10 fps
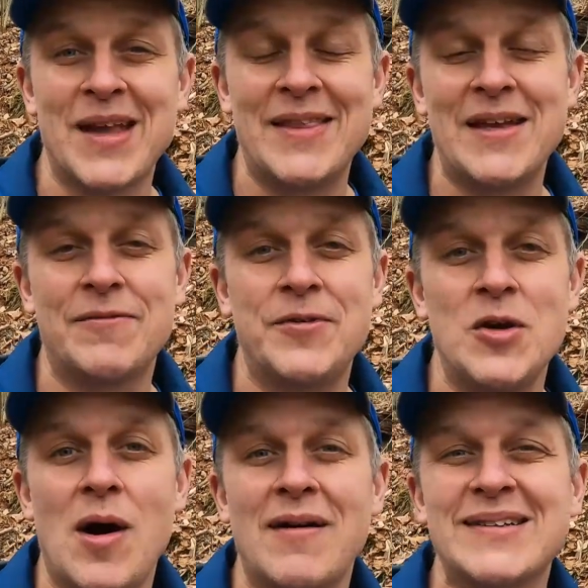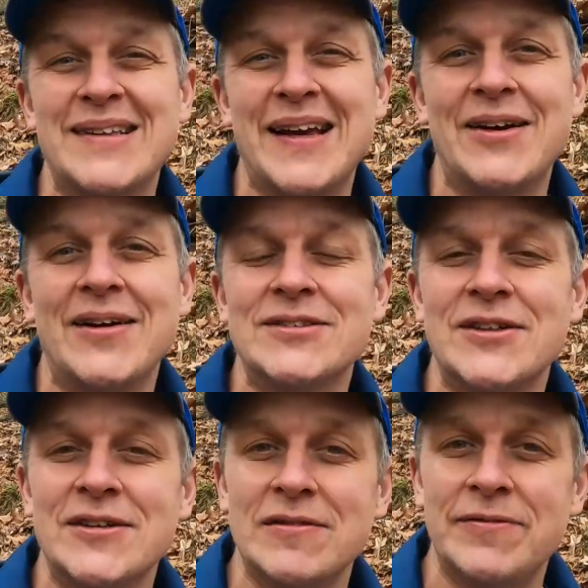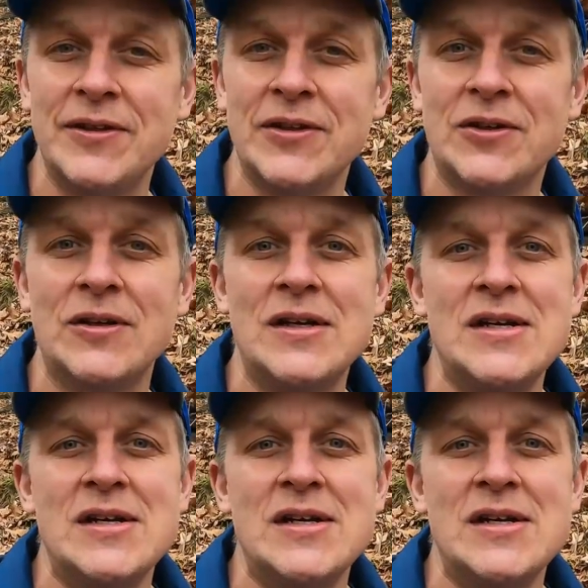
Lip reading: And then a few hours later, I started to feel